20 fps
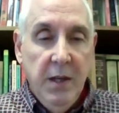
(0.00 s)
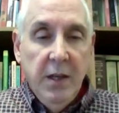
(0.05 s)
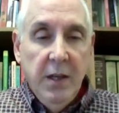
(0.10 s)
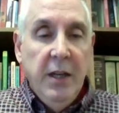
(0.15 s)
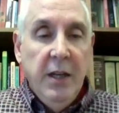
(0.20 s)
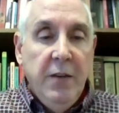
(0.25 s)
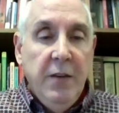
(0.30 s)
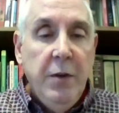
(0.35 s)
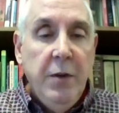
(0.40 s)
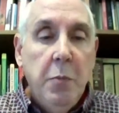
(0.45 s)

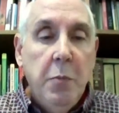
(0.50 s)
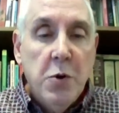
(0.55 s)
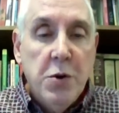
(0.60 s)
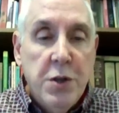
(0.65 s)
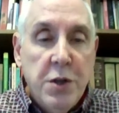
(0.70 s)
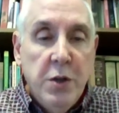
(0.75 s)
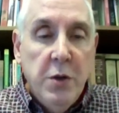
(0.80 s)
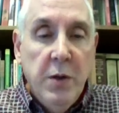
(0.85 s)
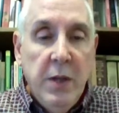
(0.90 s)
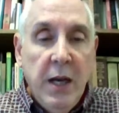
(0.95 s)
If you
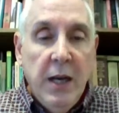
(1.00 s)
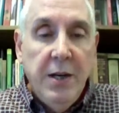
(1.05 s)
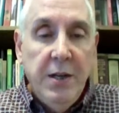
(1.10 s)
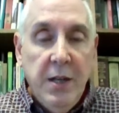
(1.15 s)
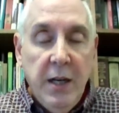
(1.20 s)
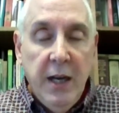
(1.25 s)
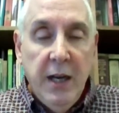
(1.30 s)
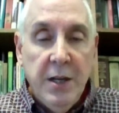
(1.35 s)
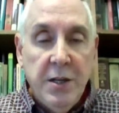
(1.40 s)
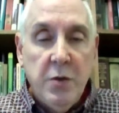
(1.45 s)
pursue that
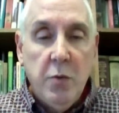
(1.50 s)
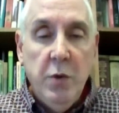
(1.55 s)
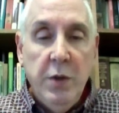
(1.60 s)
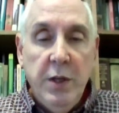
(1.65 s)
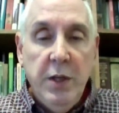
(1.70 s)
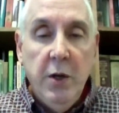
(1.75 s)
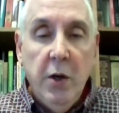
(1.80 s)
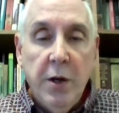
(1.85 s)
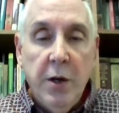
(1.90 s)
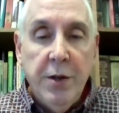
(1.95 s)
task with
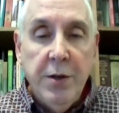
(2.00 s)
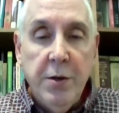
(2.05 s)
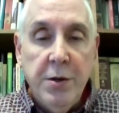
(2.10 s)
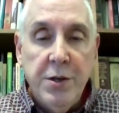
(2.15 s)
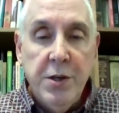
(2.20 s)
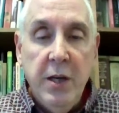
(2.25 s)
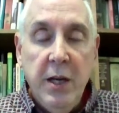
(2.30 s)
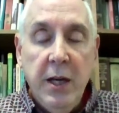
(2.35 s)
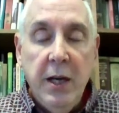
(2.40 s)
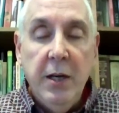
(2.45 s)
the
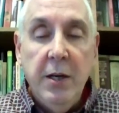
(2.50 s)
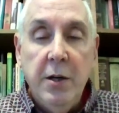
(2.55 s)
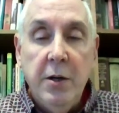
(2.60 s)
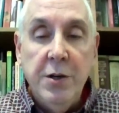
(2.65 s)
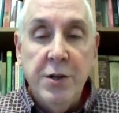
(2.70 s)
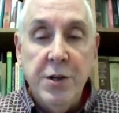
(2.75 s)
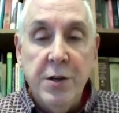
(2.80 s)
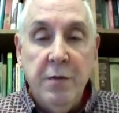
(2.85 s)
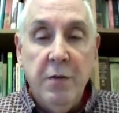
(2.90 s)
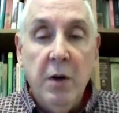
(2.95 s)
authors and
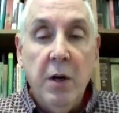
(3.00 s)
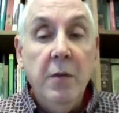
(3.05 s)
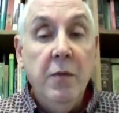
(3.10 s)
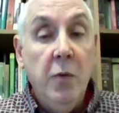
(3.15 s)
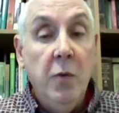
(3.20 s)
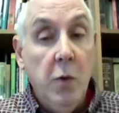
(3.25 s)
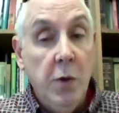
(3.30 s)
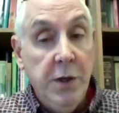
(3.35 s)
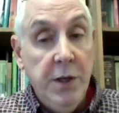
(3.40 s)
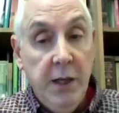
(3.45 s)
editors of our
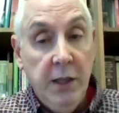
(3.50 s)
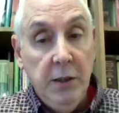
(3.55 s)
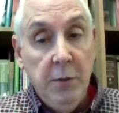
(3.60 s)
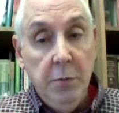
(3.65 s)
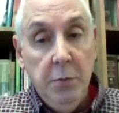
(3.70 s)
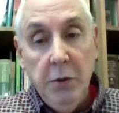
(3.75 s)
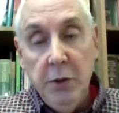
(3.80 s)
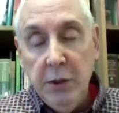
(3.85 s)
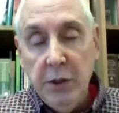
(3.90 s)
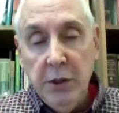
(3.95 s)
4
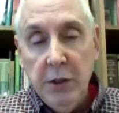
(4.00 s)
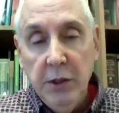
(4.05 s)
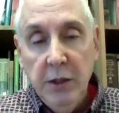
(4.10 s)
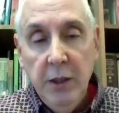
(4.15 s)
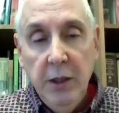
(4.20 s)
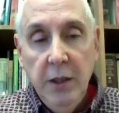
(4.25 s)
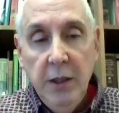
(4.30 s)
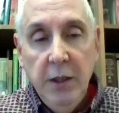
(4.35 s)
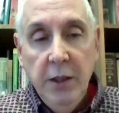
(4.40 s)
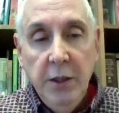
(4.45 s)
textbooks,
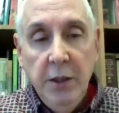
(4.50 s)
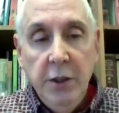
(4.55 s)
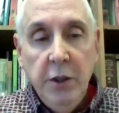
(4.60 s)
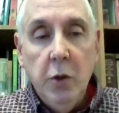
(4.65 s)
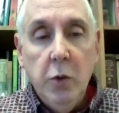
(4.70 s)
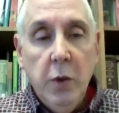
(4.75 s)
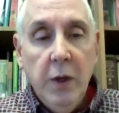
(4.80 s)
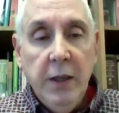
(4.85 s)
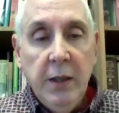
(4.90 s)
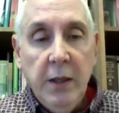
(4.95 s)

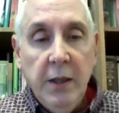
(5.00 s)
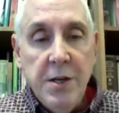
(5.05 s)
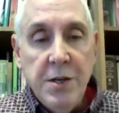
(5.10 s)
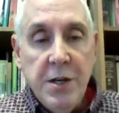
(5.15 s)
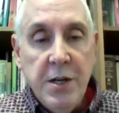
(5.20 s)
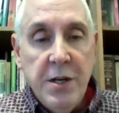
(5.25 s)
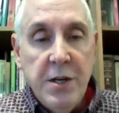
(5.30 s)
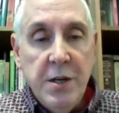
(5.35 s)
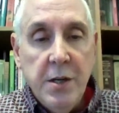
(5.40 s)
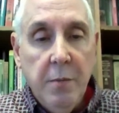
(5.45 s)
you'll quickly
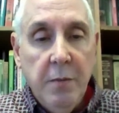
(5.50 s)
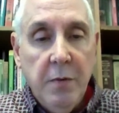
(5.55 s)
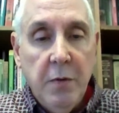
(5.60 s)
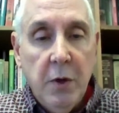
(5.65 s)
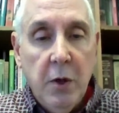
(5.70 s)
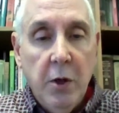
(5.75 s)
see some of our